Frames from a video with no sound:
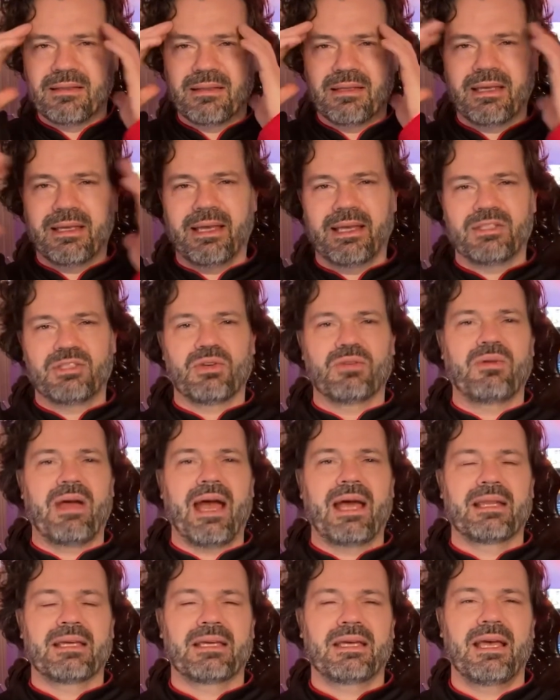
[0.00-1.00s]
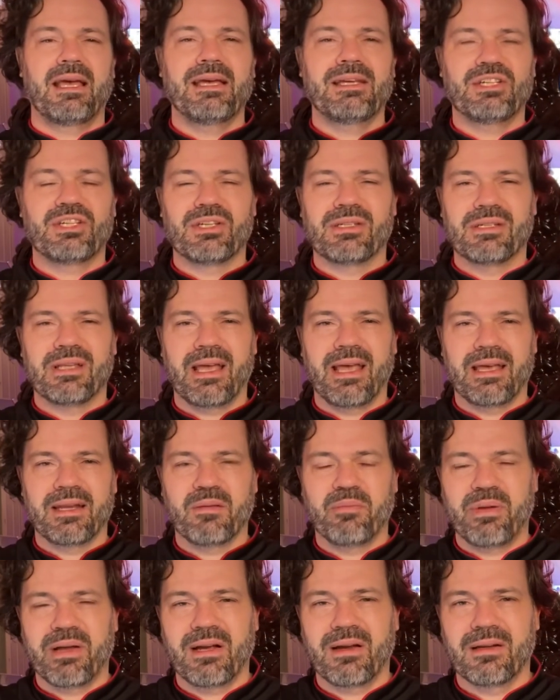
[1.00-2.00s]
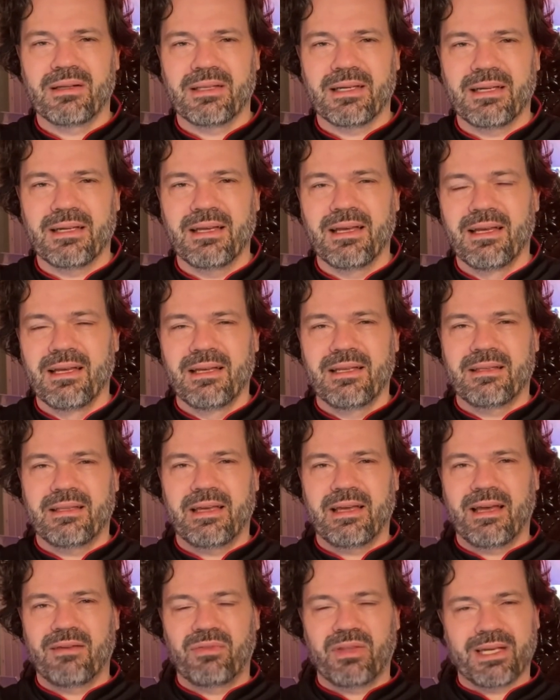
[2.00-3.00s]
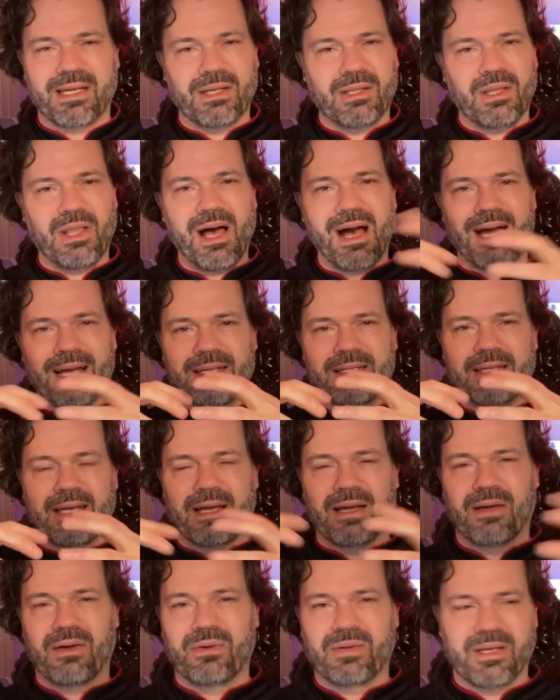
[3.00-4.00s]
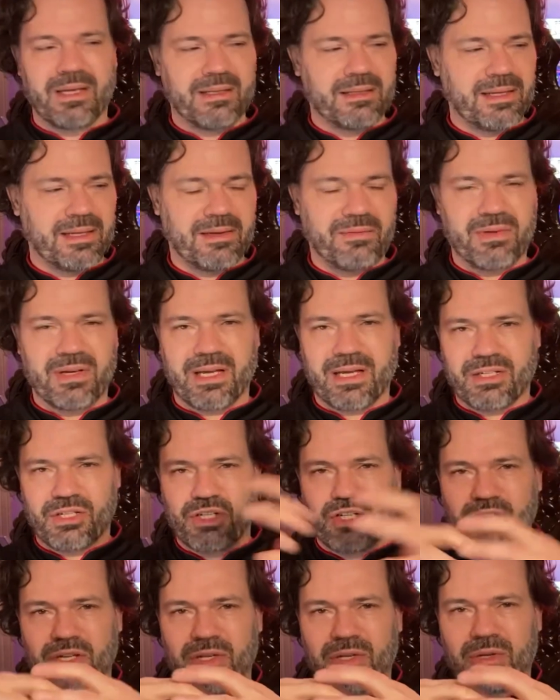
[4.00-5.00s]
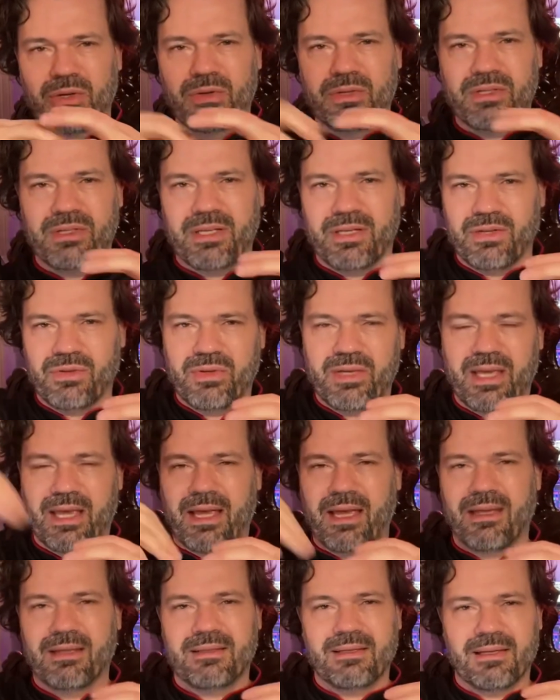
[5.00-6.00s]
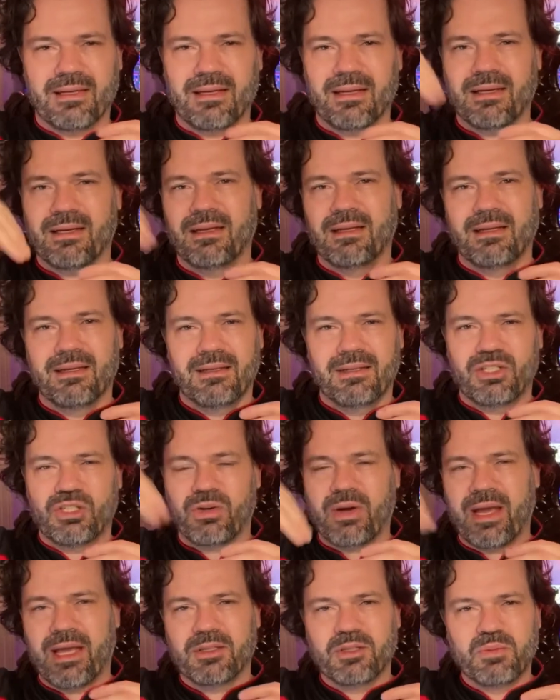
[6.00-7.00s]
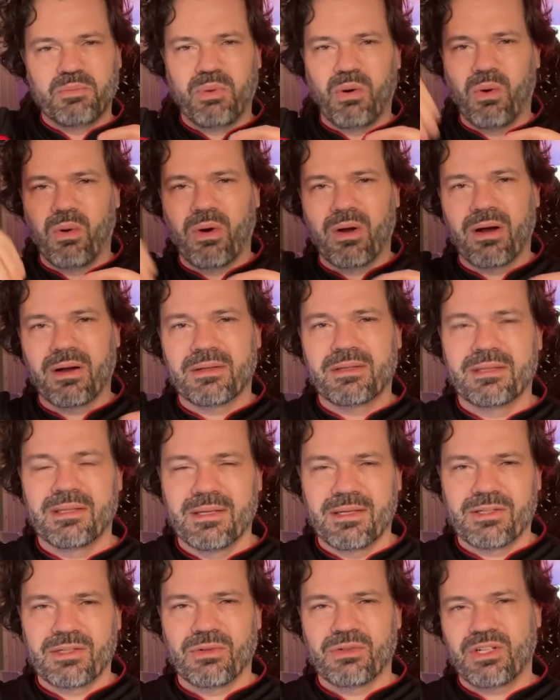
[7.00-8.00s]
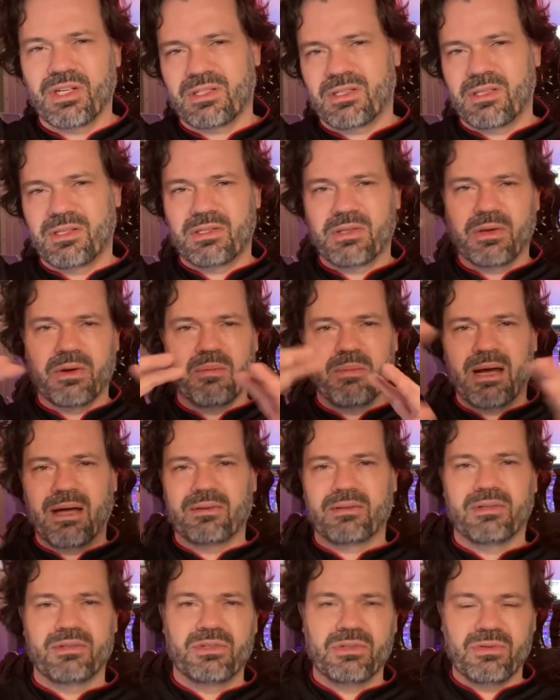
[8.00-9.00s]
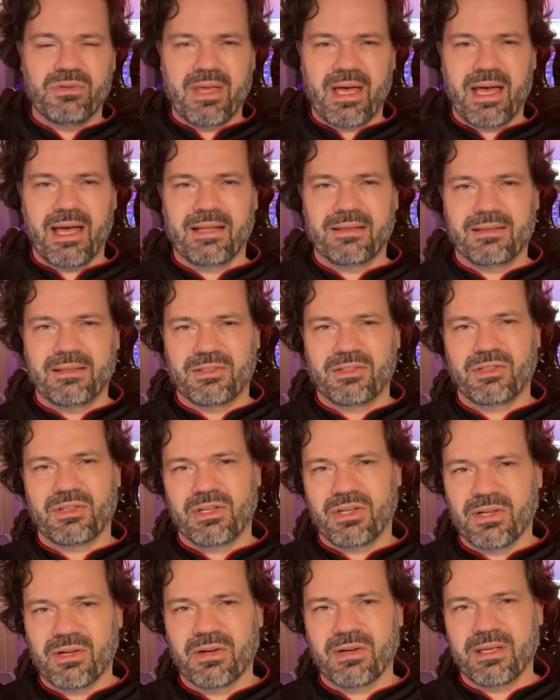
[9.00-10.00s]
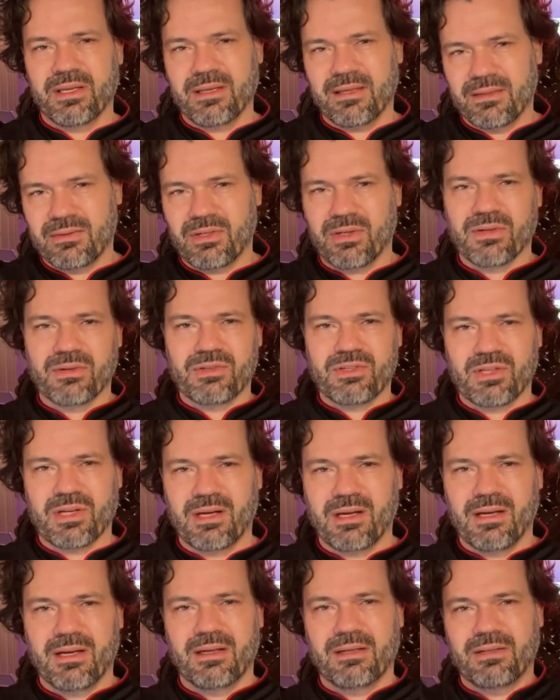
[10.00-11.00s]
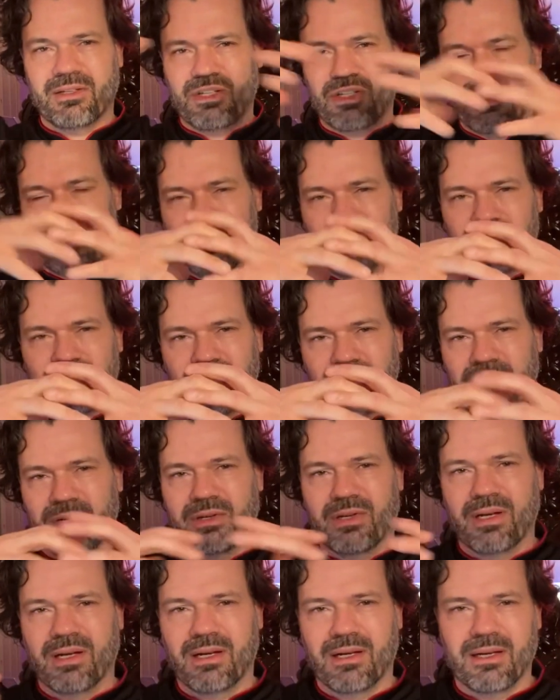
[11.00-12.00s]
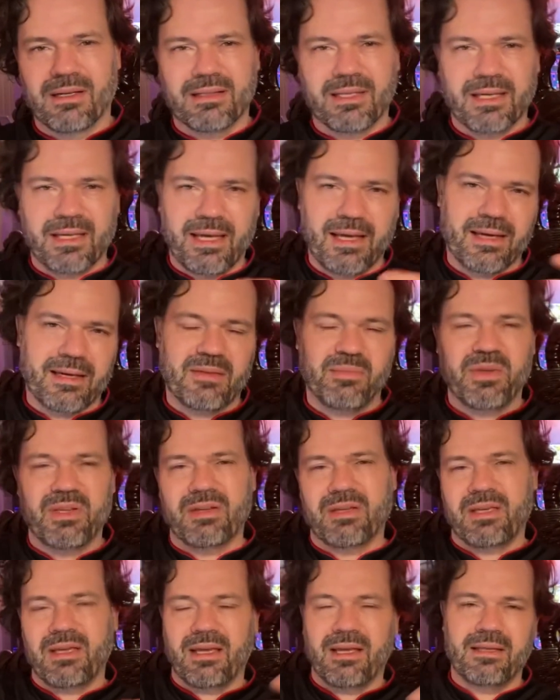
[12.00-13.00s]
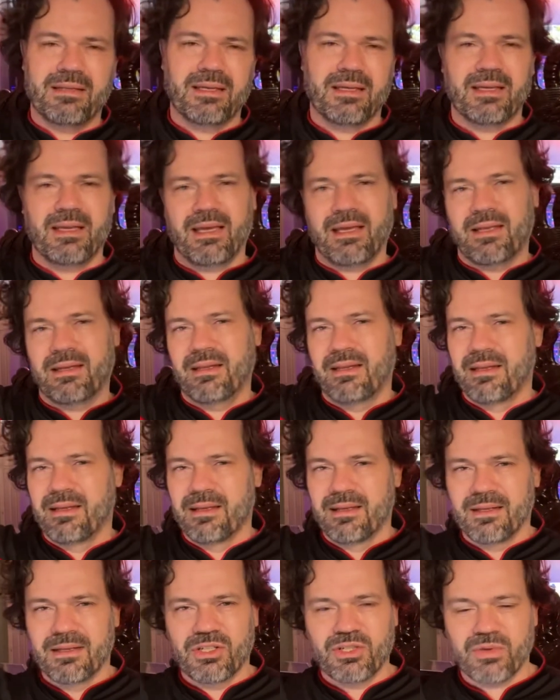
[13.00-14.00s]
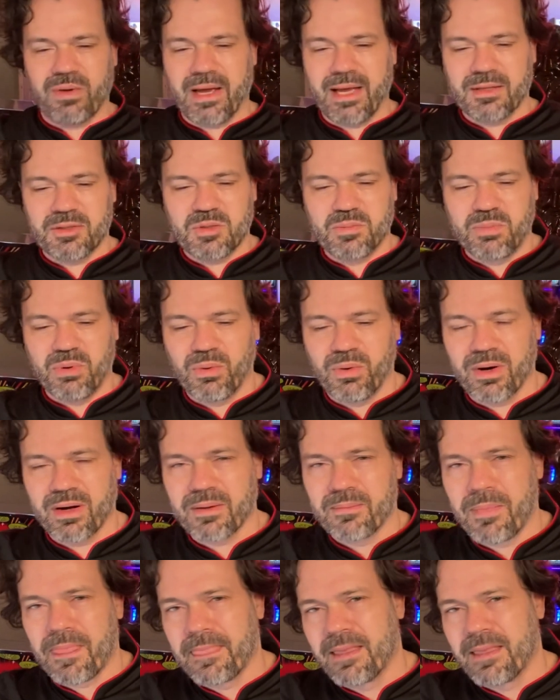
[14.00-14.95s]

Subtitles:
it's Eradication Day, and apparently they have like a lockdown, and they have like a shield, and you can't transport. So just as they're about to do that, the security turns on, the shields turn on, they can't communicate, they can't transport.